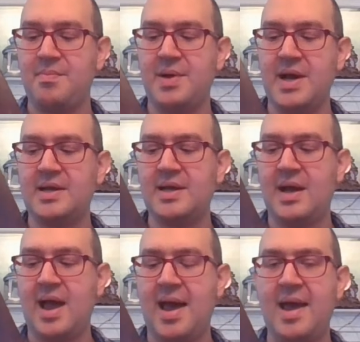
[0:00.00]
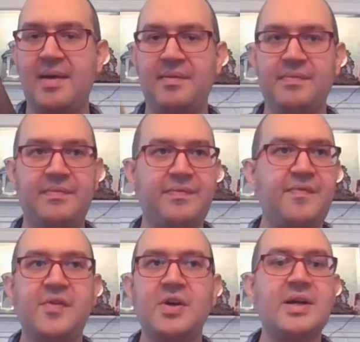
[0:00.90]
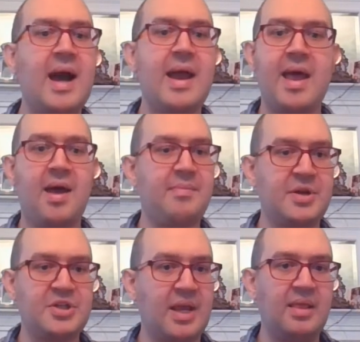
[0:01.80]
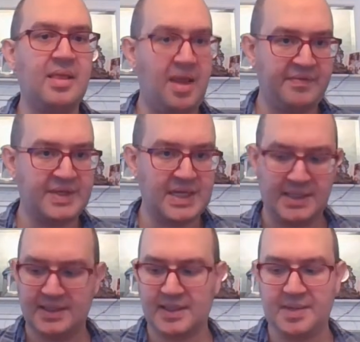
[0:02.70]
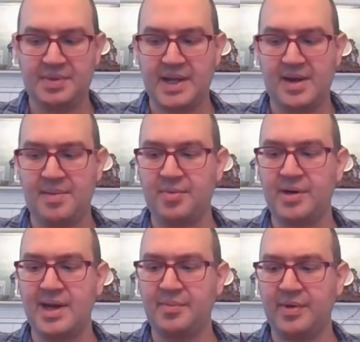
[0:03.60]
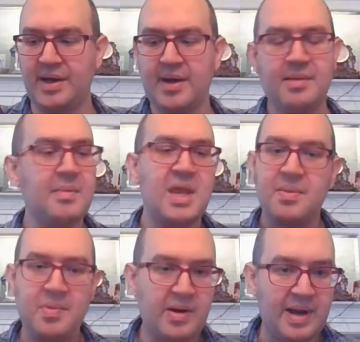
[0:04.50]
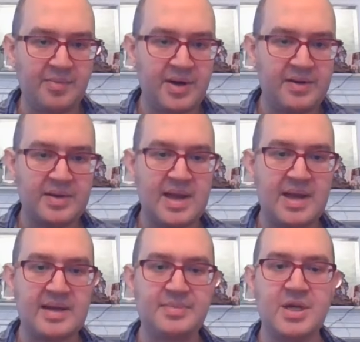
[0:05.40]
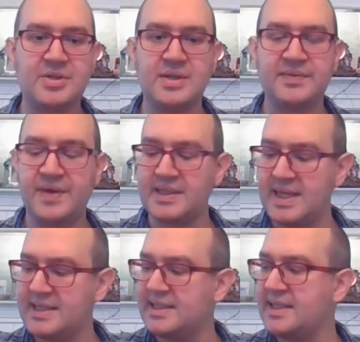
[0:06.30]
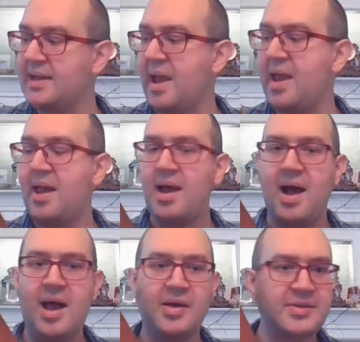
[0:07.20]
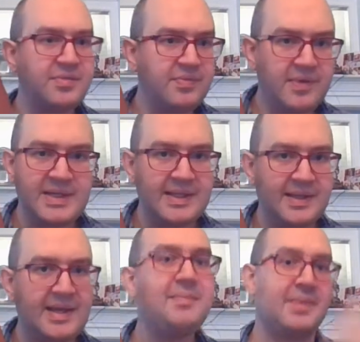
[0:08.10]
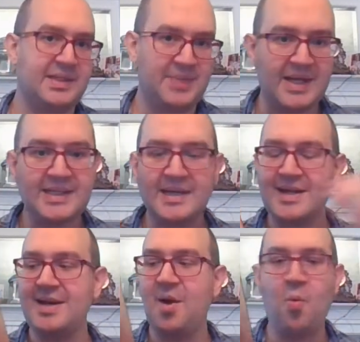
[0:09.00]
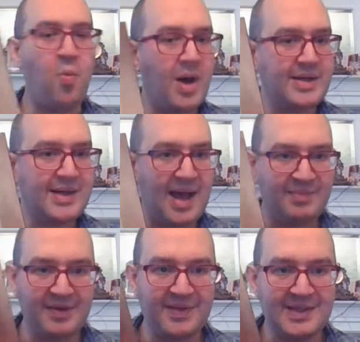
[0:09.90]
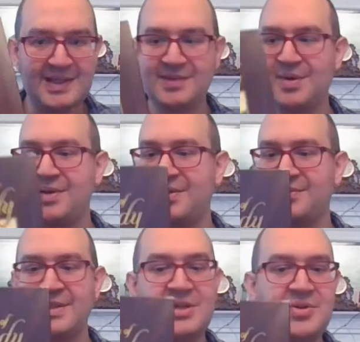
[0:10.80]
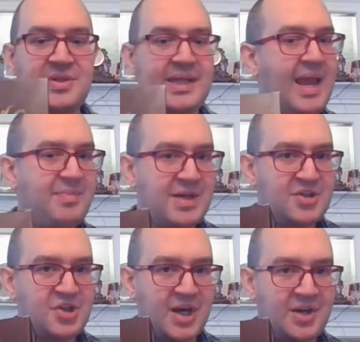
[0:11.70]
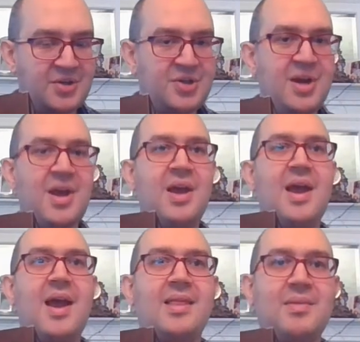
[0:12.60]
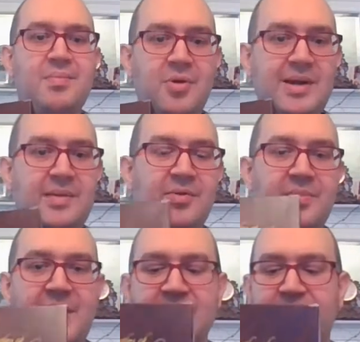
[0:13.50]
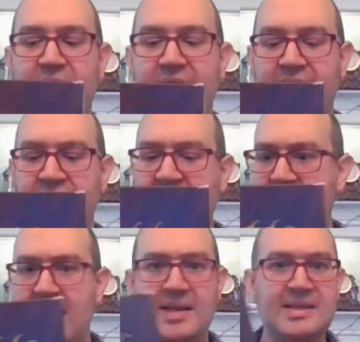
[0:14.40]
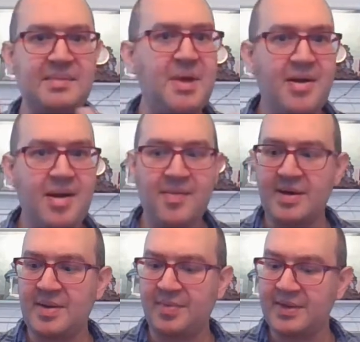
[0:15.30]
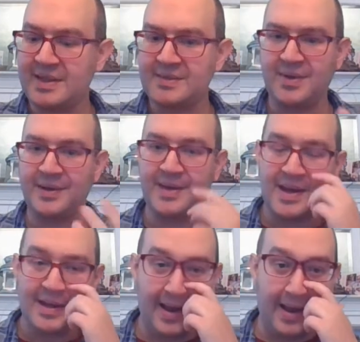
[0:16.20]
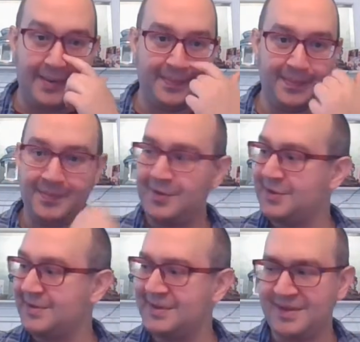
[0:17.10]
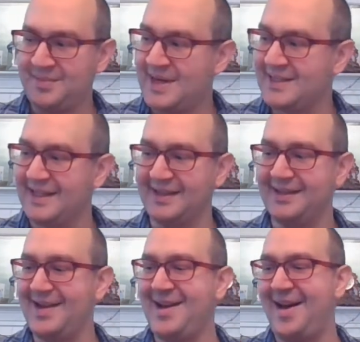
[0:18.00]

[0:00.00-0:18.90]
but I forgot how much I loved it until I played it on Board Game Arena. Board Game Arena adaptation is fantastic. I also recently, this past Sunday, won a copy of this because there was a used game exchange at the board game group I was part of, and somehow I wound up with this one, which was amazing.